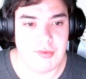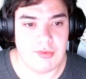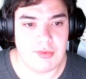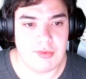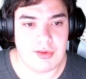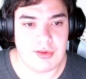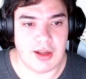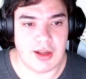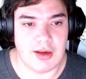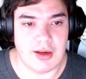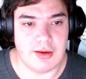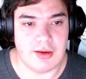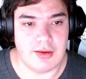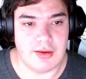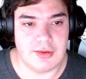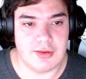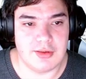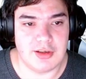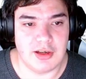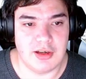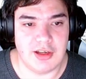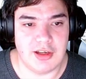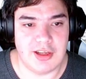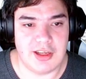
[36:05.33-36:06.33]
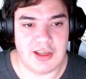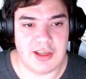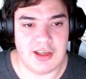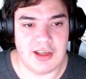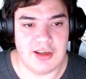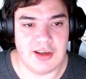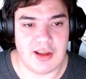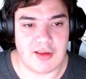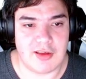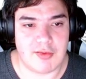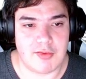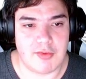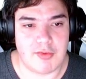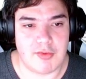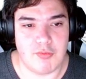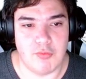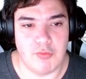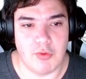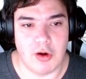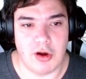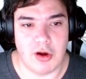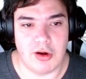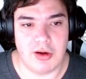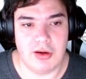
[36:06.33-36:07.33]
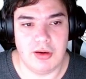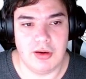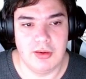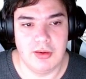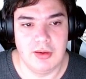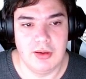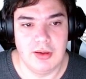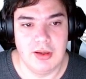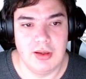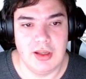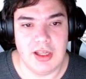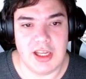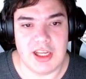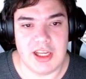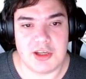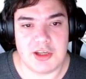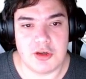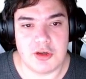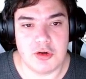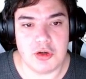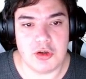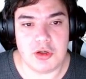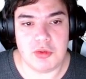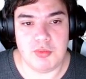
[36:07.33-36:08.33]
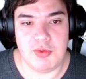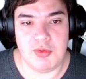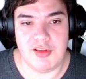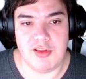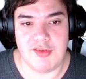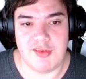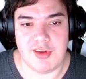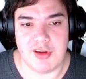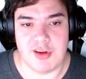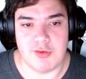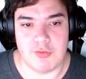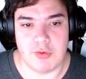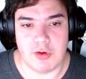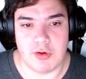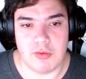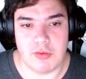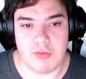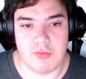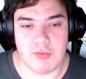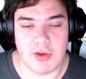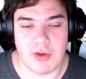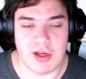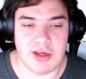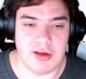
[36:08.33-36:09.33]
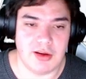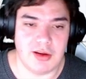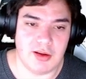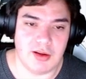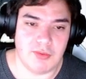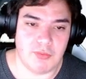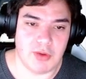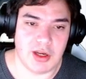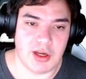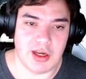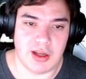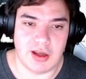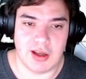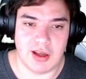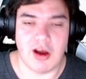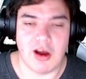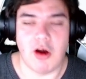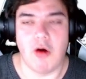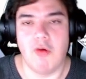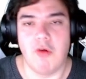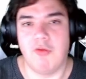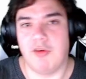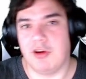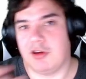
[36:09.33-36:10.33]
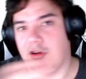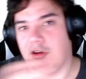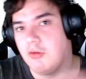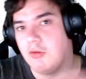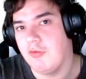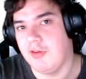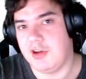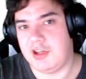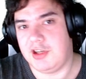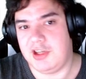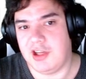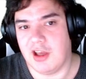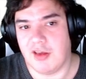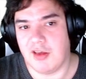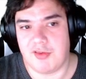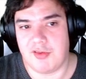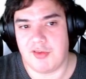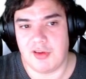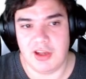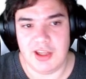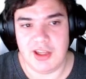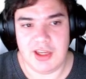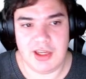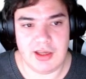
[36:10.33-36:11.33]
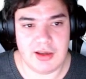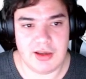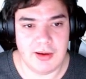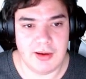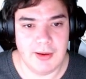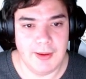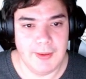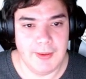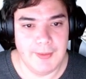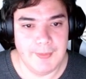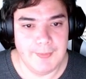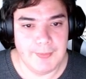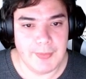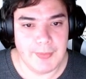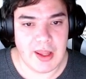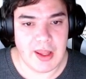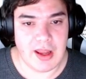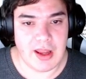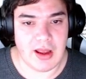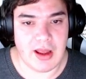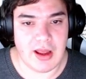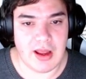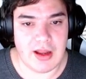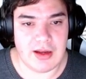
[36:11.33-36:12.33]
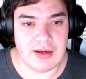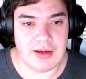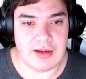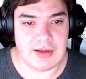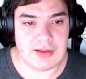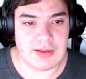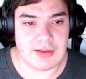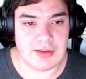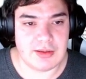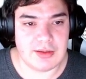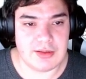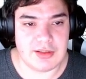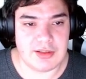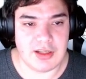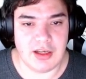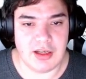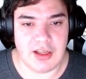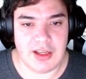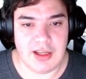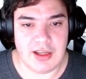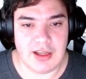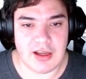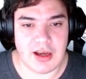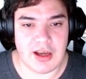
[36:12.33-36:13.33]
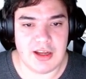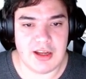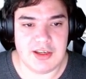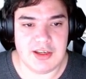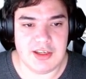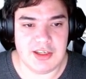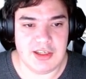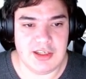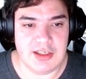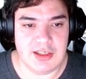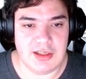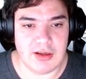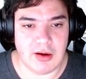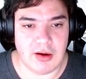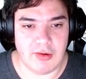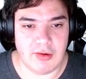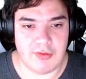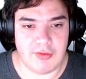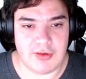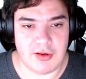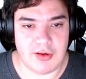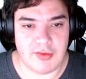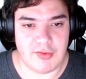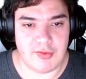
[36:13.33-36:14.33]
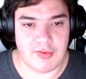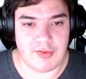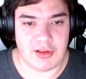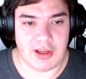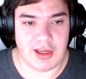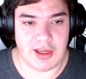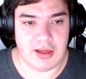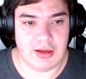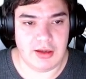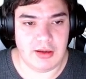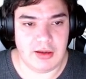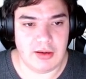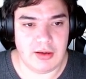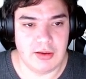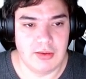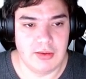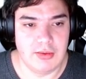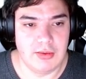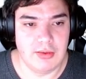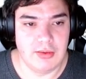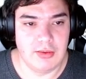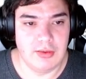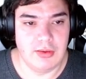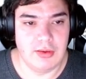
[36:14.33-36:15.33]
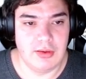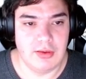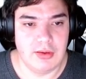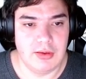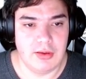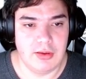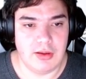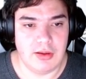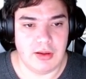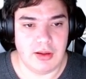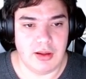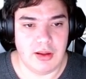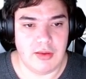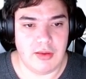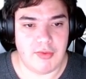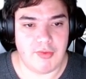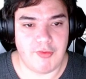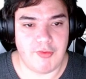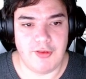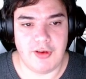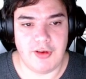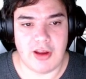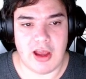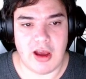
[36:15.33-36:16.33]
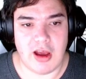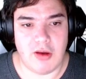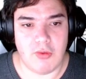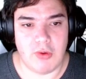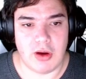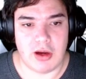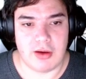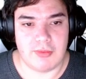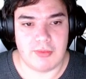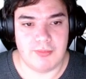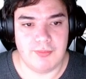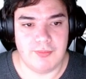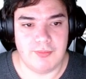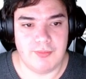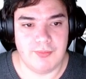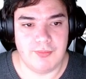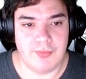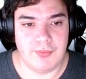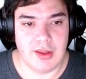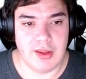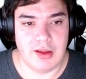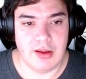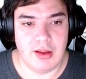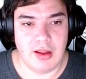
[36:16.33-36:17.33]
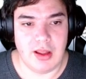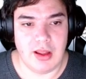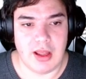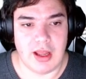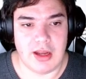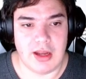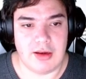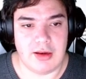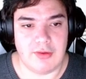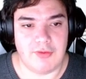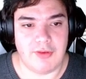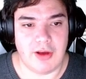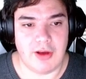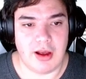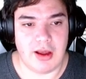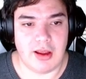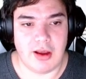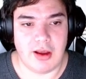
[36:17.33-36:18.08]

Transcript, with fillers: then the link index is 1. It could be 0 when I hovered over the other link. And the link ID of this link is flower. And if I